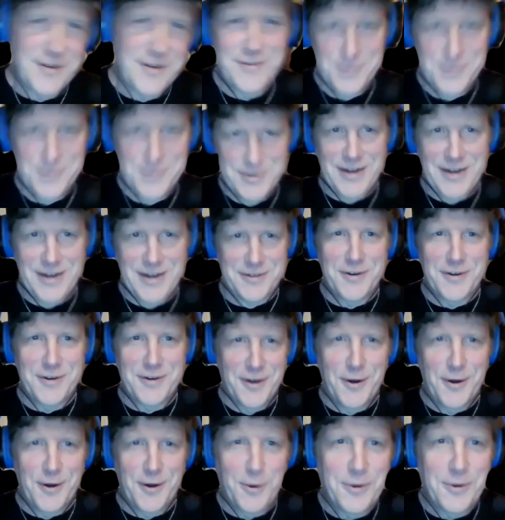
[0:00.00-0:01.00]
who Dr.
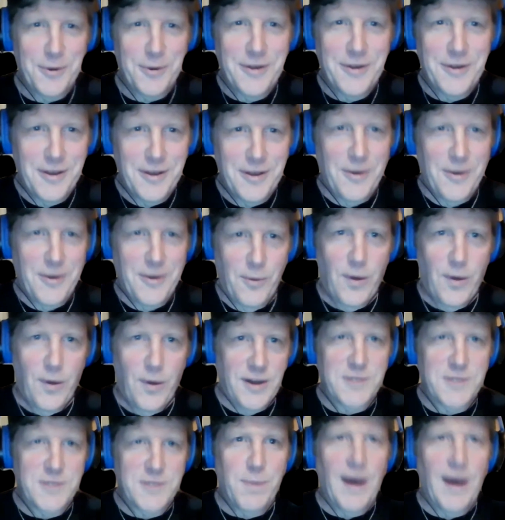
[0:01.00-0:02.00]
No
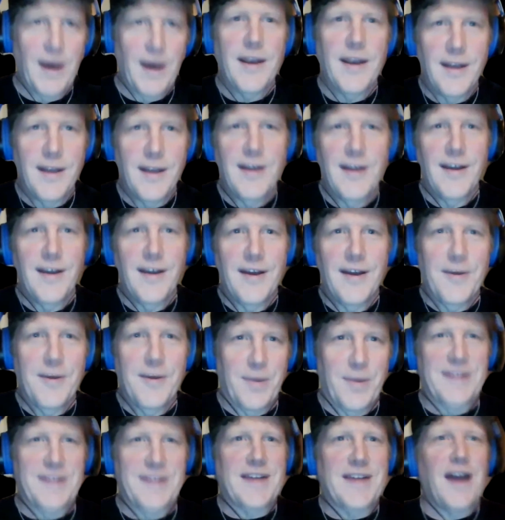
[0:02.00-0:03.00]
was, but
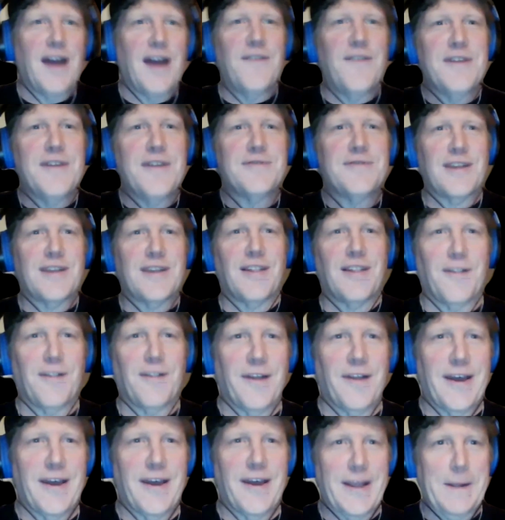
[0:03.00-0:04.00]
it's kind of interesting that
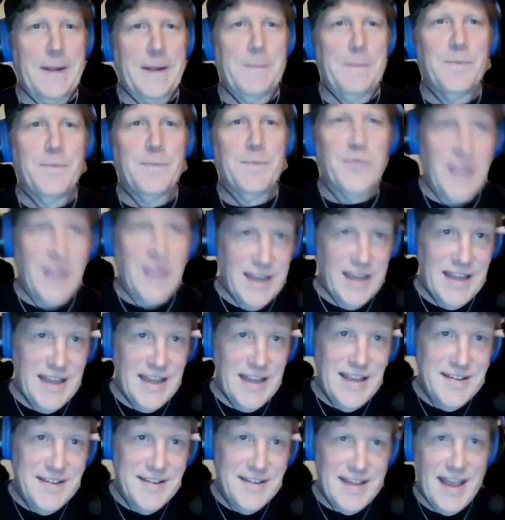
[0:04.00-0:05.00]
like in
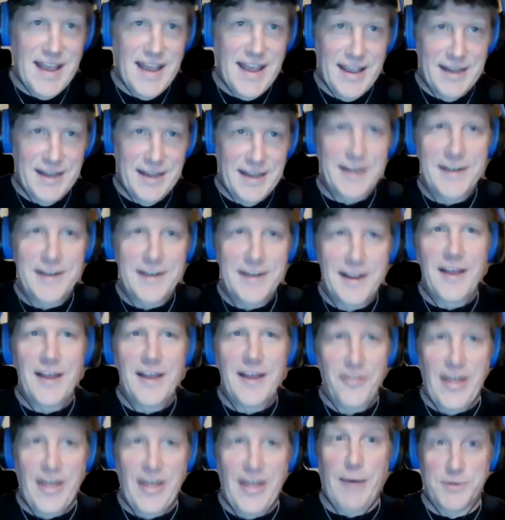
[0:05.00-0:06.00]
his head,
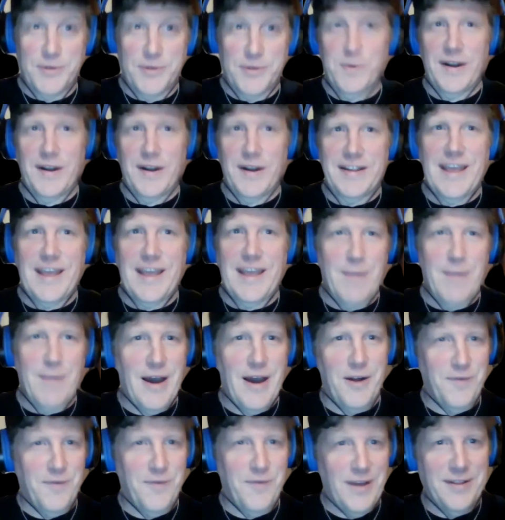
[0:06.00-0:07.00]
that was what it came out
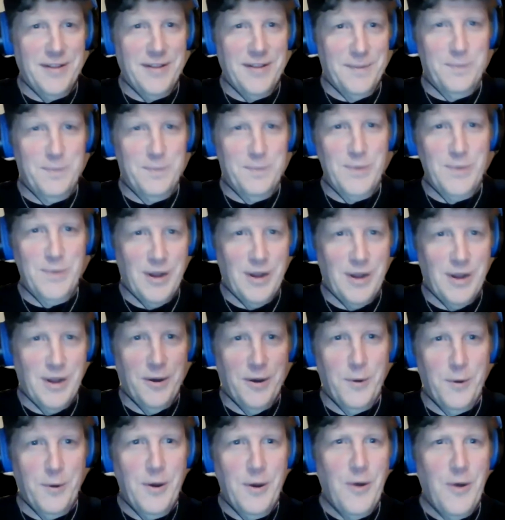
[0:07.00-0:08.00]
of. And
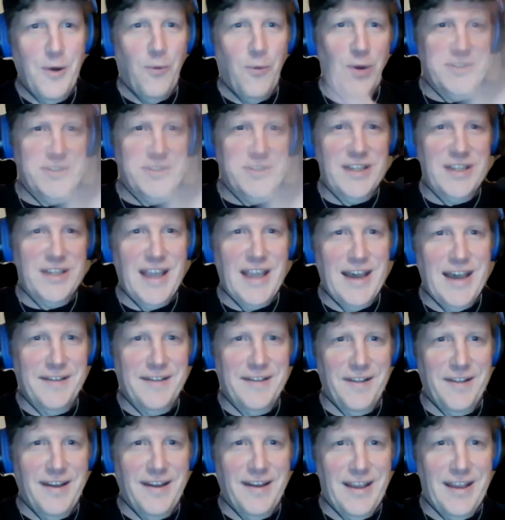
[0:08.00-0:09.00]
once again,
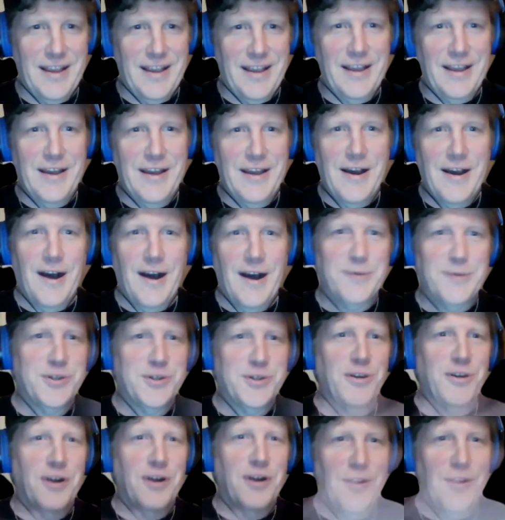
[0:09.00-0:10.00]
like I'm
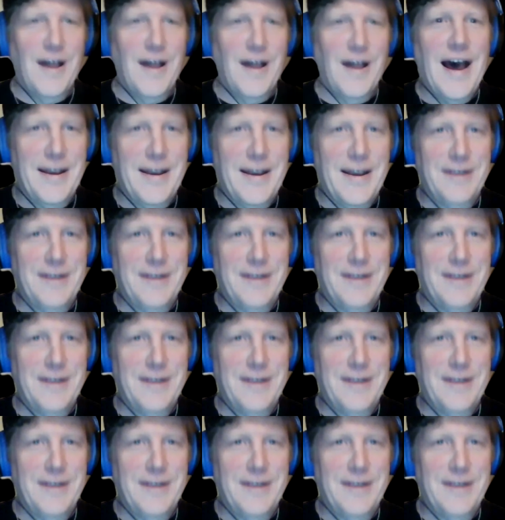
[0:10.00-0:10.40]
sure a lot